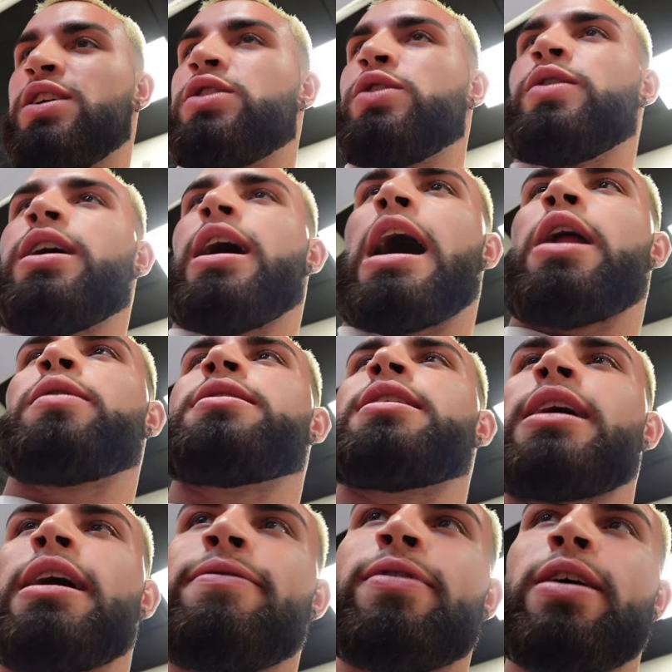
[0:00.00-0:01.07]
dude i don't
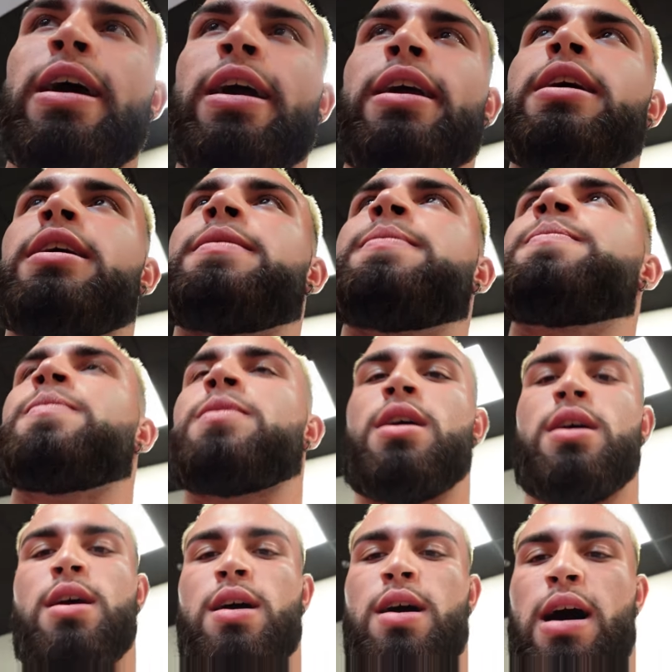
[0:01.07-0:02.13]
think i've like
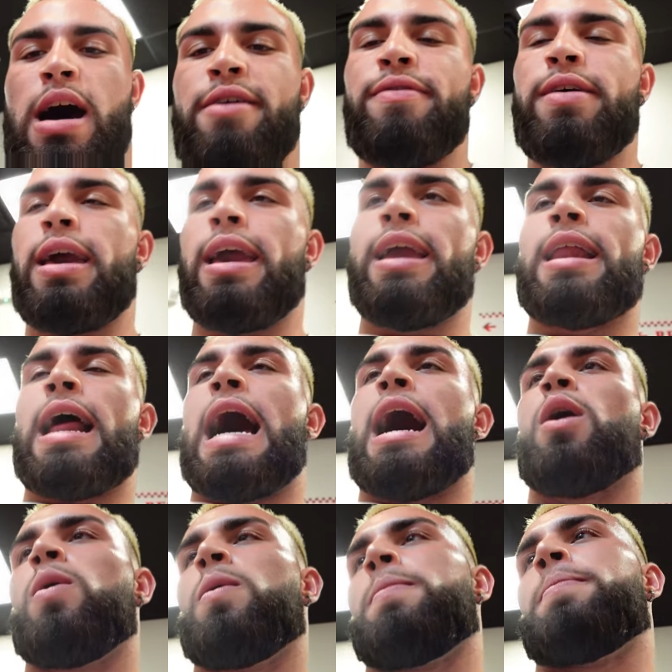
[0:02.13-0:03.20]
i've ate
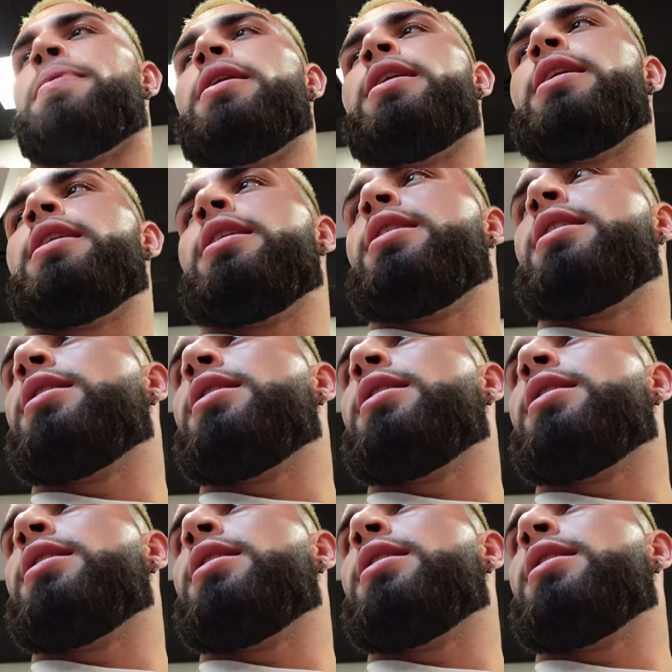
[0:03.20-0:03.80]
out but